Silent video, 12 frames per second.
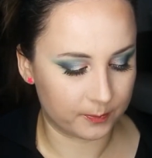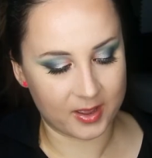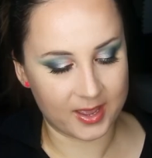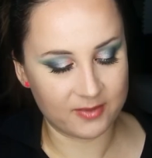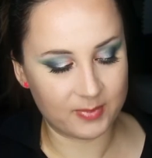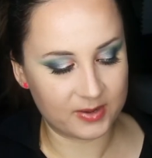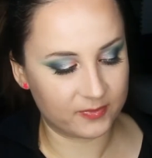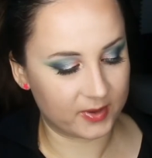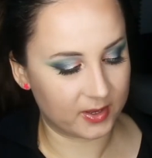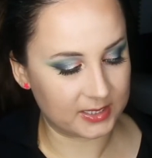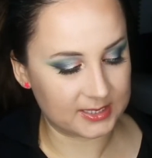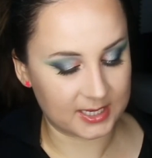I have been
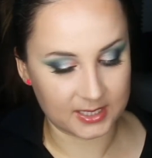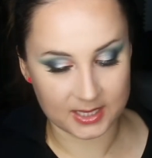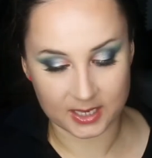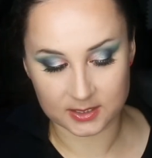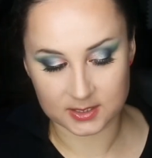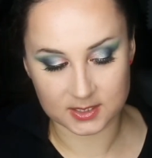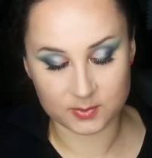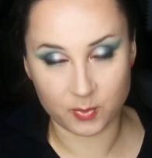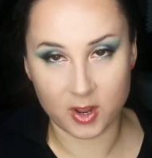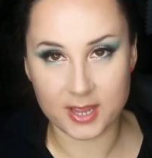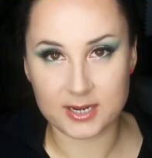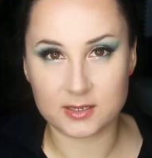finding that
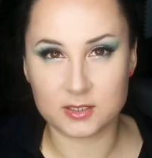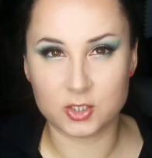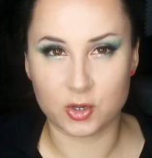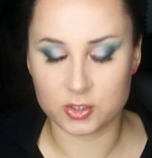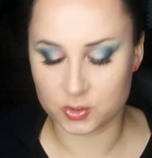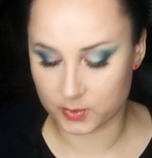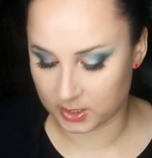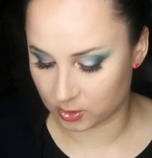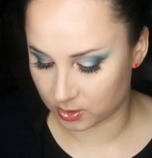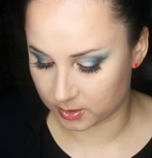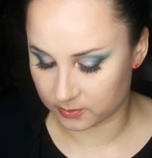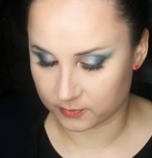despite, you know, doing a
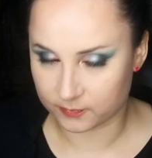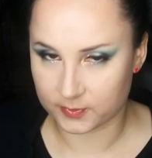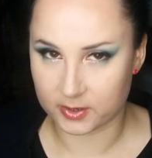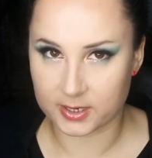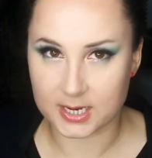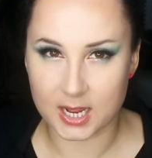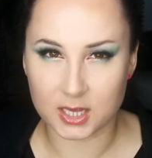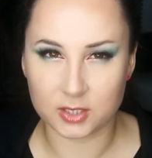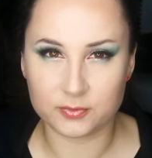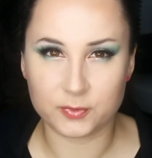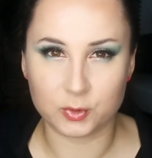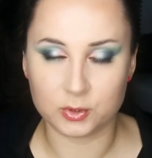lot of very
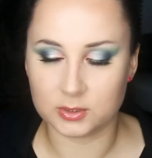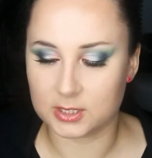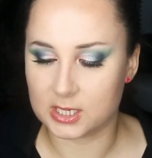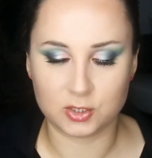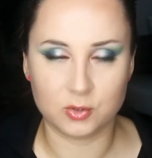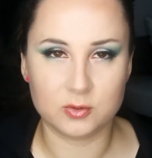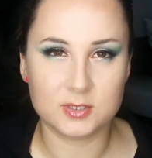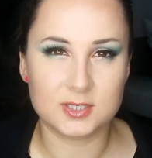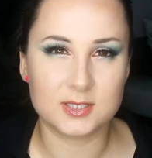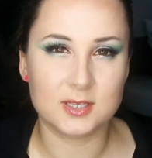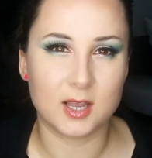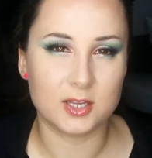colorful
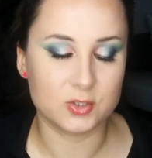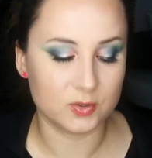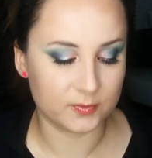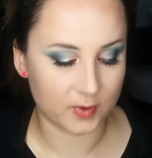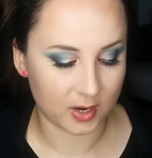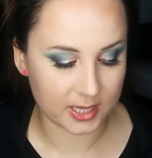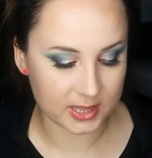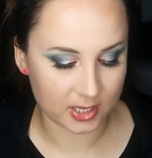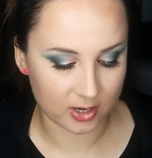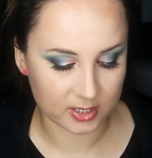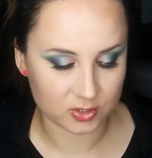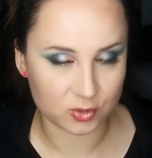looks, I do find that
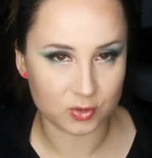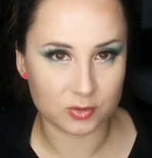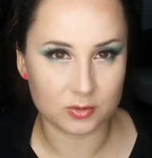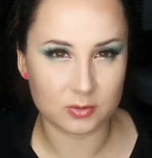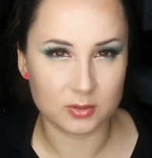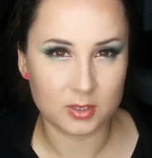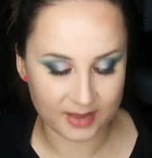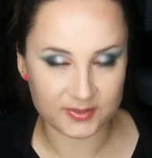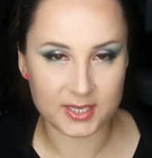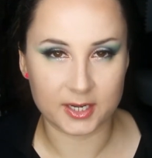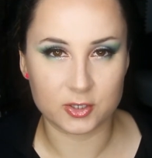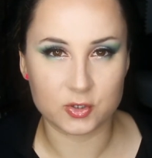I do have
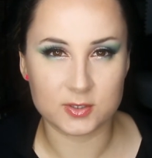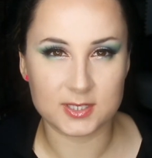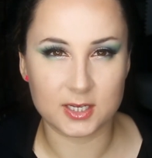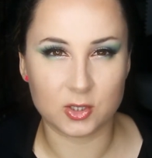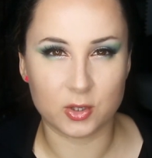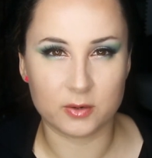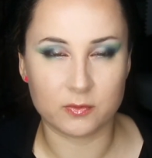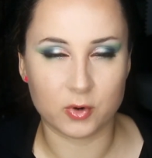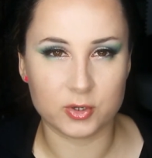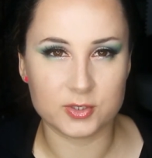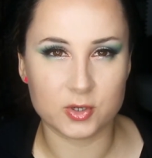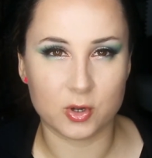started using a lot of rose